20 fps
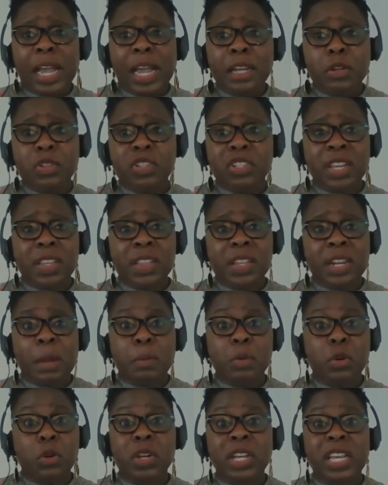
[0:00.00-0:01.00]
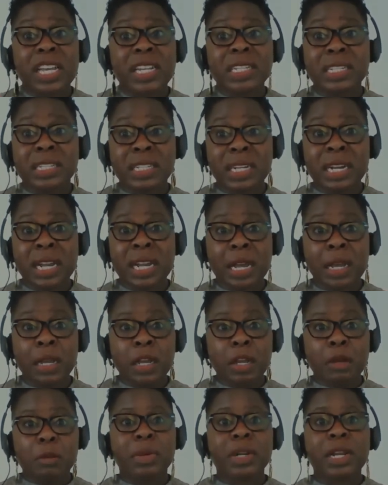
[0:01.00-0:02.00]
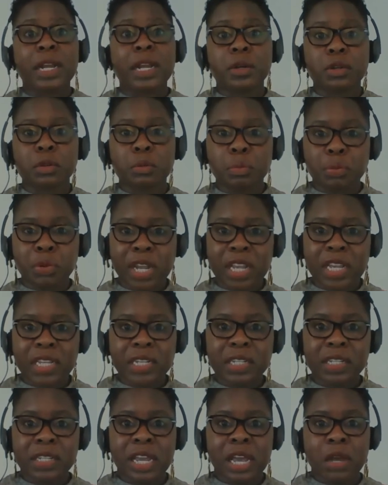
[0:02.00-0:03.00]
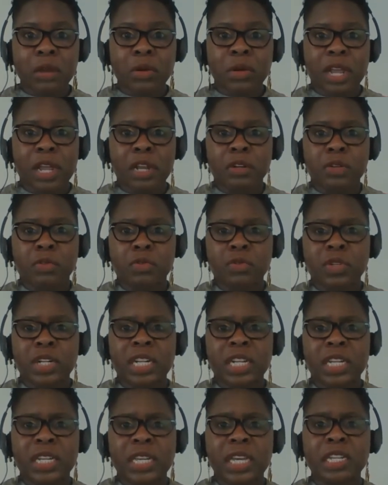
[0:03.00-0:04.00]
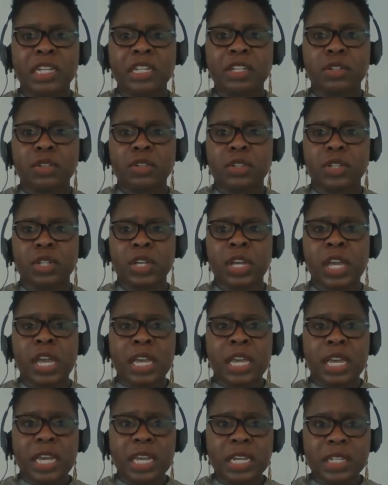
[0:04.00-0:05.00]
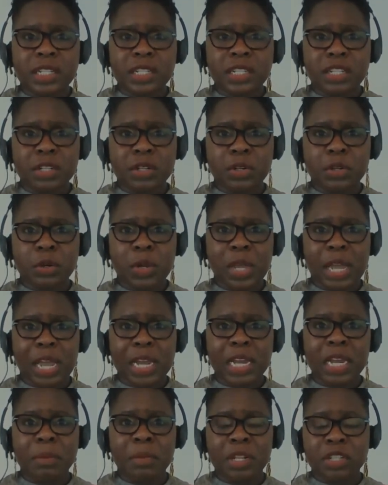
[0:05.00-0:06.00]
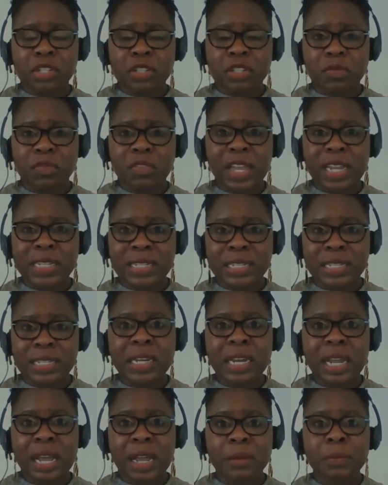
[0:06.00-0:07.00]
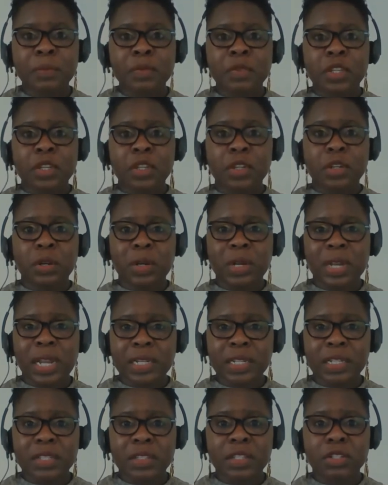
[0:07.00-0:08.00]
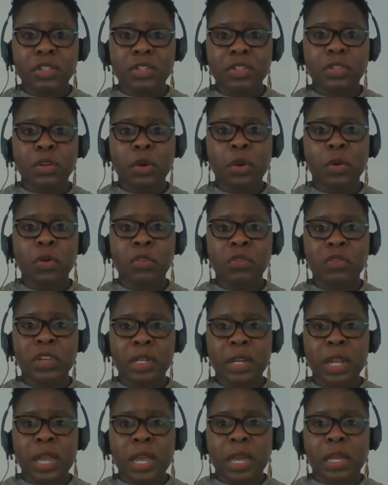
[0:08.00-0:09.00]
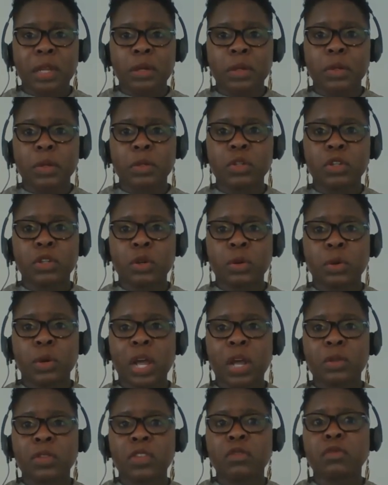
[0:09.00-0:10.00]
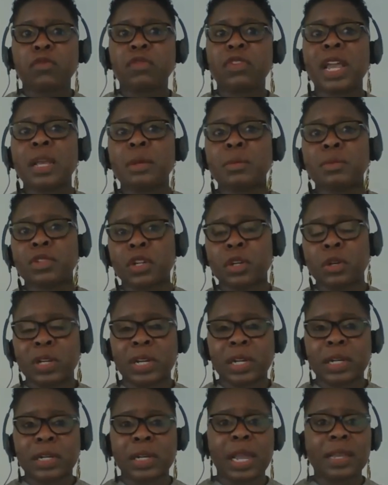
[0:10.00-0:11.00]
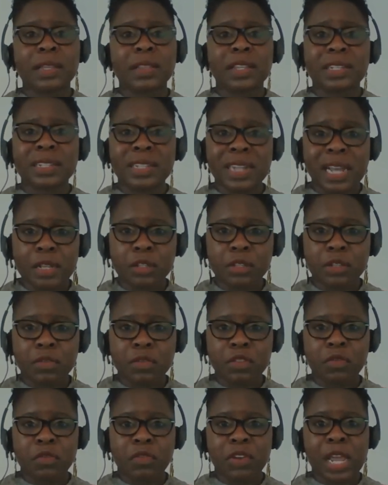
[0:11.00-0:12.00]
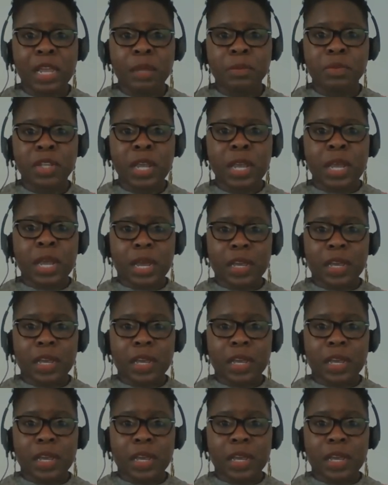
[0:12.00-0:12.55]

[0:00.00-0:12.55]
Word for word: I could say that I'm cooking dinner, but I could break it down and really get into the integral elements of that dinner, you know, lighting the stove and, and, you know, how the flames look like, the dance of the flames.